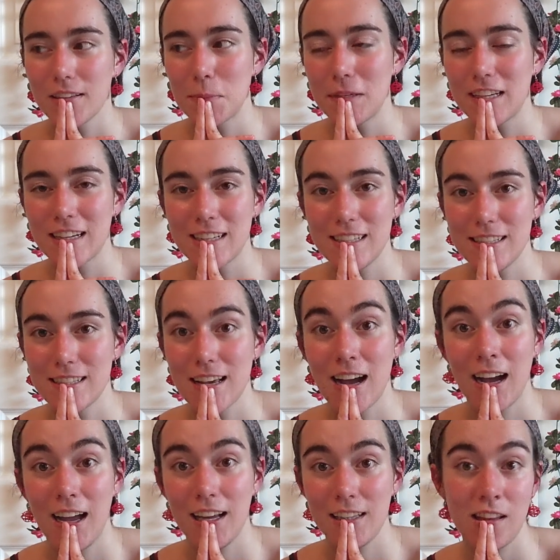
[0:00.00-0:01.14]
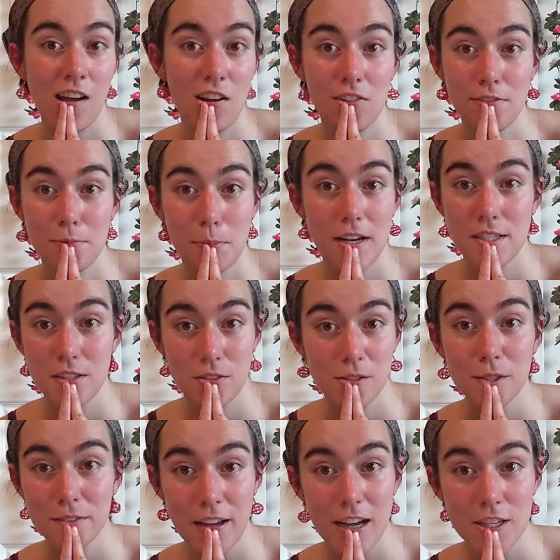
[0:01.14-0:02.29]
Because I love
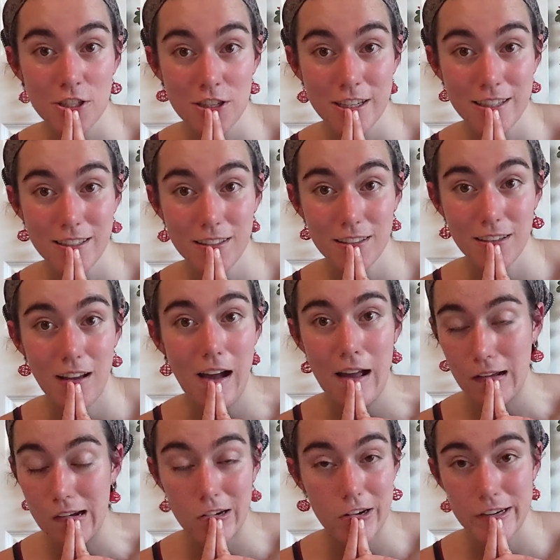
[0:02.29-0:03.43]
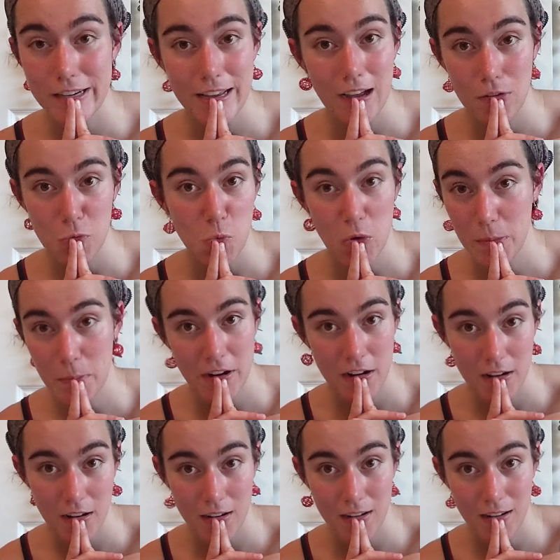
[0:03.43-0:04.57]
bicycle fashion. I already have one
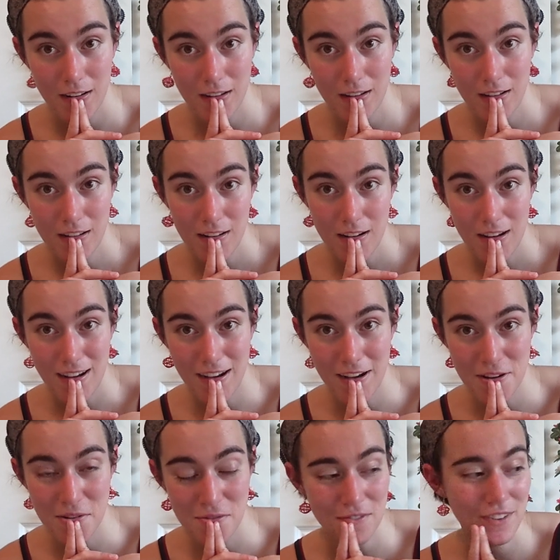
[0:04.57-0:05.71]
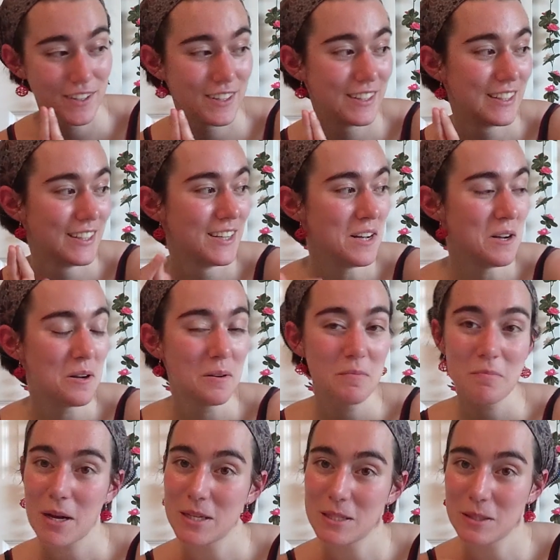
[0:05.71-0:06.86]
pair of
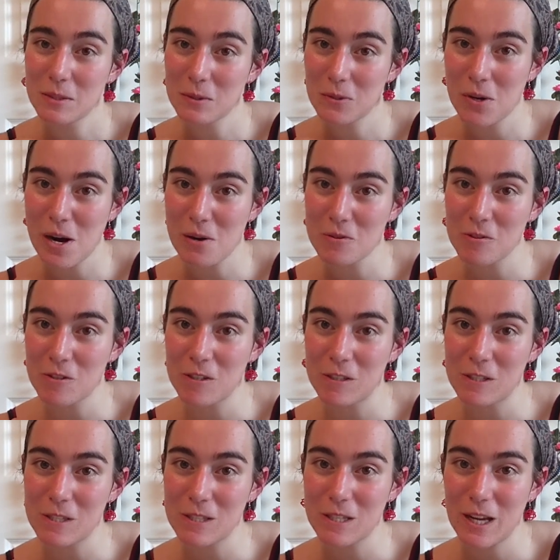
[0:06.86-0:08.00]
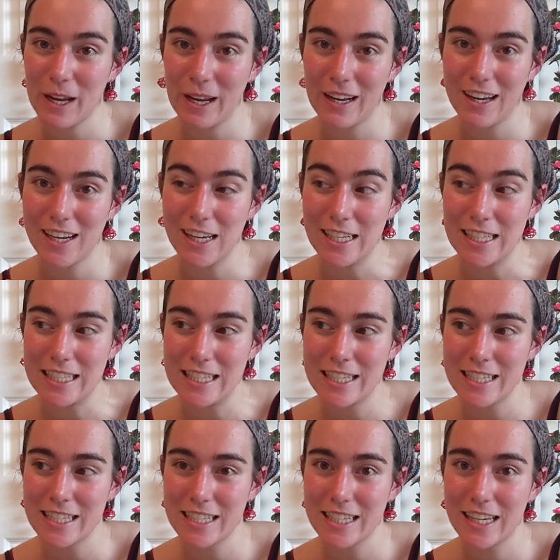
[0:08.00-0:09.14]
bicycle trousers, and